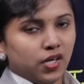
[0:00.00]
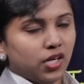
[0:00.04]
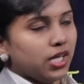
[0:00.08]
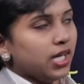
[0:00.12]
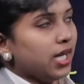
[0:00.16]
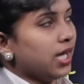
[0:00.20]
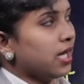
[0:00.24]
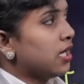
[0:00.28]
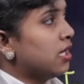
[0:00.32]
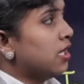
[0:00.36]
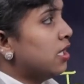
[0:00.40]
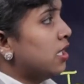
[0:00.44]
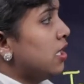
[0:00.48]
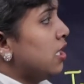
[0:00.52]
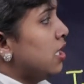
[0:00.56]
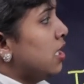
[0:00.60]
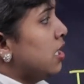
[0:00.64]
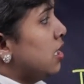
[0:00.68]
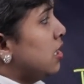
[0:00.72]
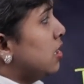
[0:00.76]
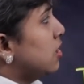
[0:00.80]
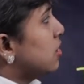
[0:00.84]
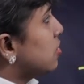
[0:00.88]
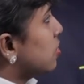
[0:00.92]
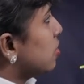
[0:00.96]
Okay.
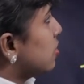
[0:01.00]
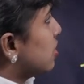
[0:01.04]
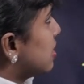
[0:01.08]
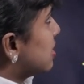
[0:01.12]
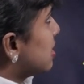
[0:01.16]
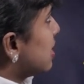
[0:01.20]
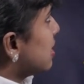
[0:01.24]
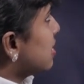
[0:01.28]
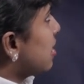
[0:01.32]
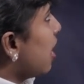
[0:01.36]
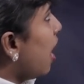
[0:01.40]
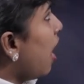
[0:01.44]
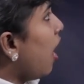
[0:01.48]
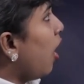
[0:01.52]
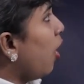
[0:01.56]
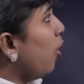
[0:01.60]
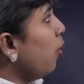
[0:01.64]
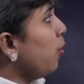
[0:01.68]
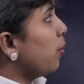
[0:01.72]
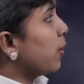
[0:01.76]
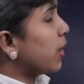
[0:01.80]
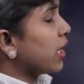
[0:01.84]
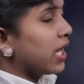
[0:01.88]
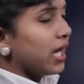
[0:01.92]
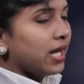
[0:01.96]
So this is
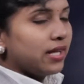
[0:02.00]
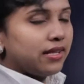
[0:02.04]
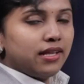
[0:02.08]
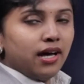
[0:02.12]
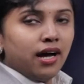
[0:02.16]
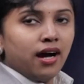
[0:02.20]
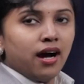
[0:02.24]
how we get